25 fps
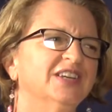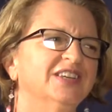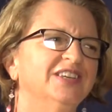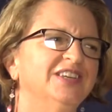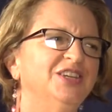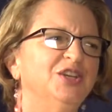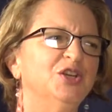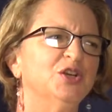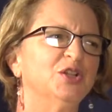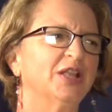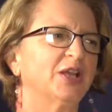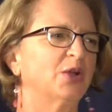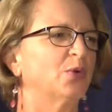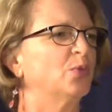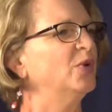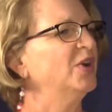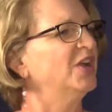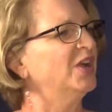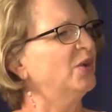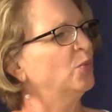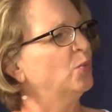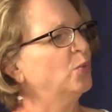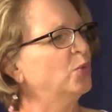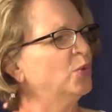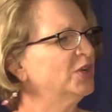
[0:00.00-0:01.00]
Like
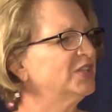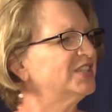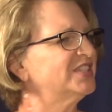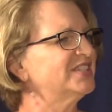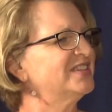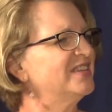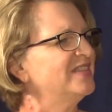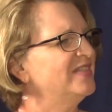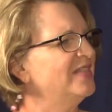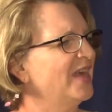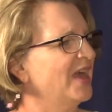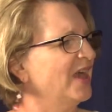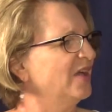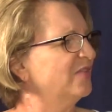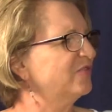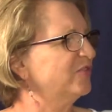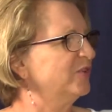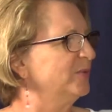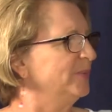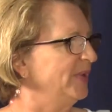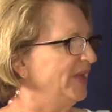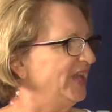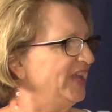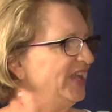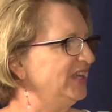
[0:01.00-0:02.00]
what's in that for
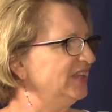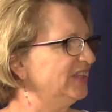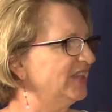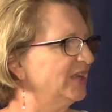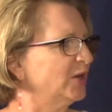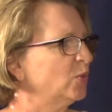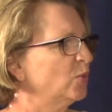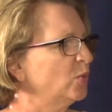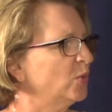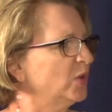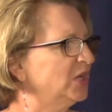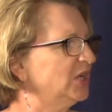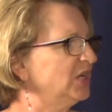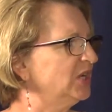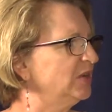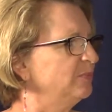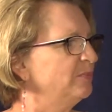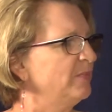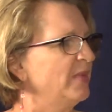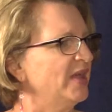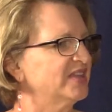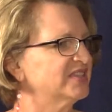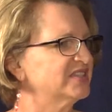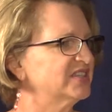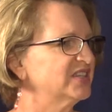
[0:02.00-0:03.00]
me? Like, what
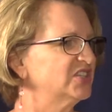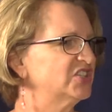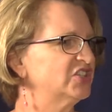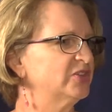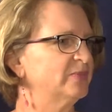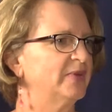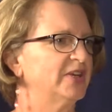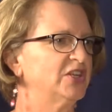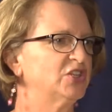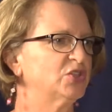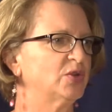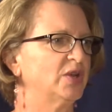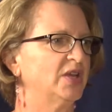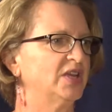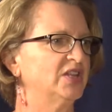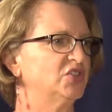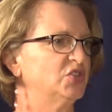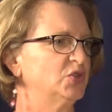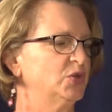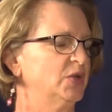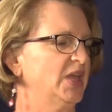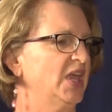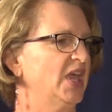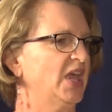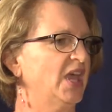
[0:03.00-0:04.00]
message am I trying
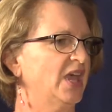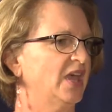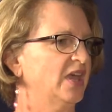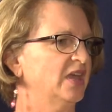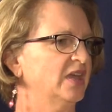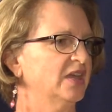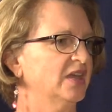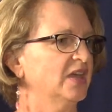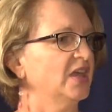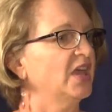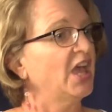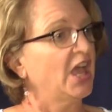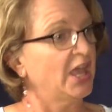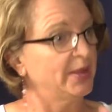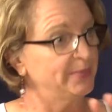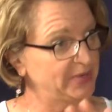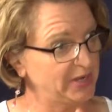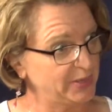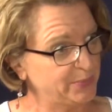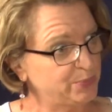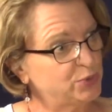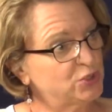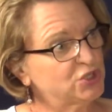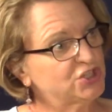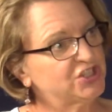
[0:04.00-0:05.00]
to get? I mean, I
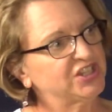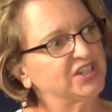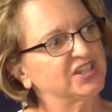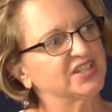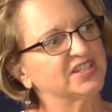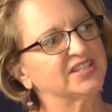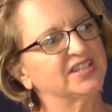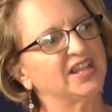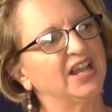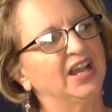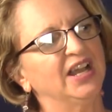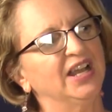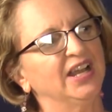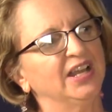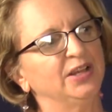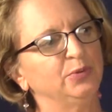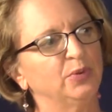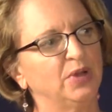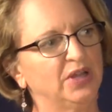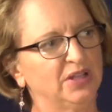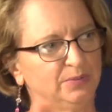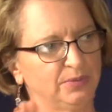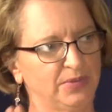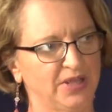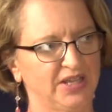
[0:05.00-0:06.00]
push it aside
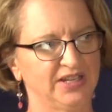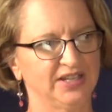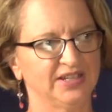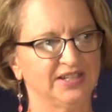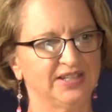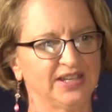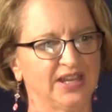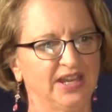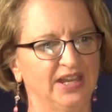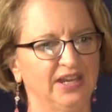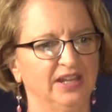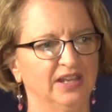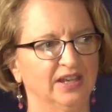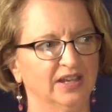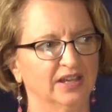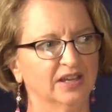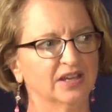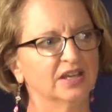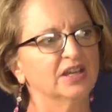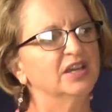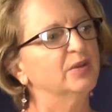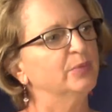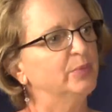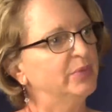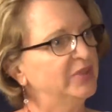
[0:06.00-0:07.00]
while meditating,
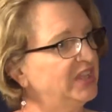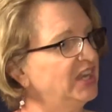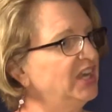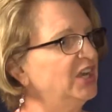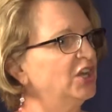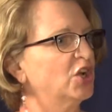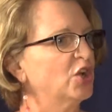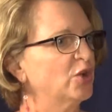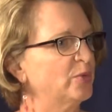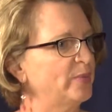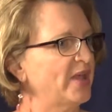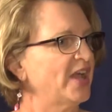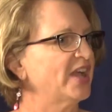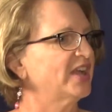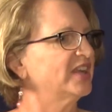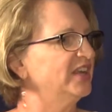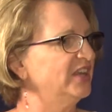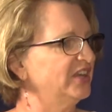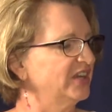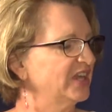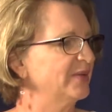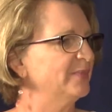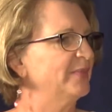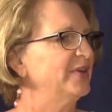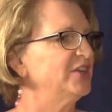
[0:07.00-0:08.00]
but then I'll go back and
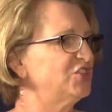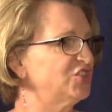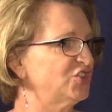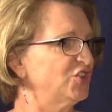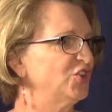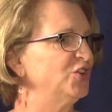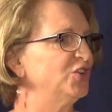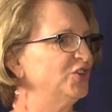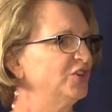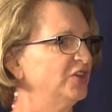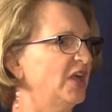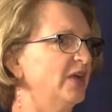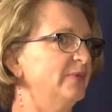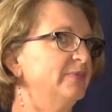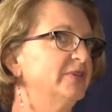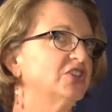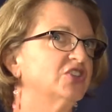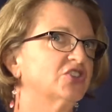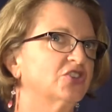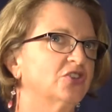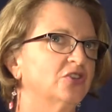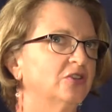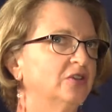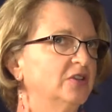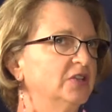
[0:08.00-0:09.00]
I'll get my journal. I've been
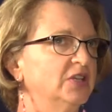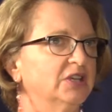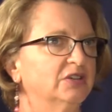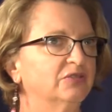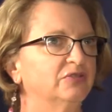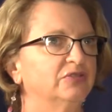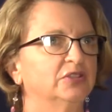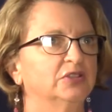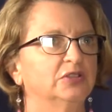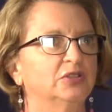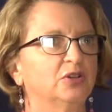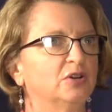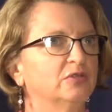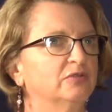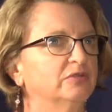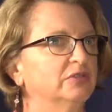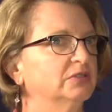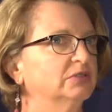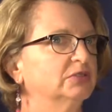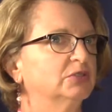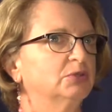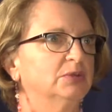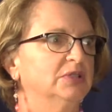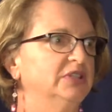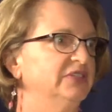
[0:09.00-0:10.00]
journaling for over
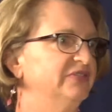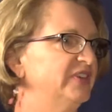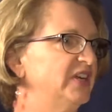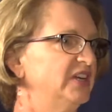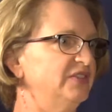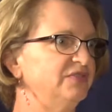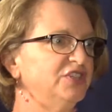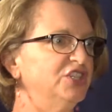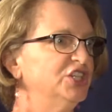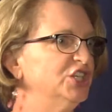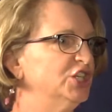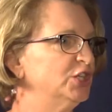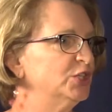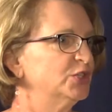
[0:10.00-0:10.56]
25 years.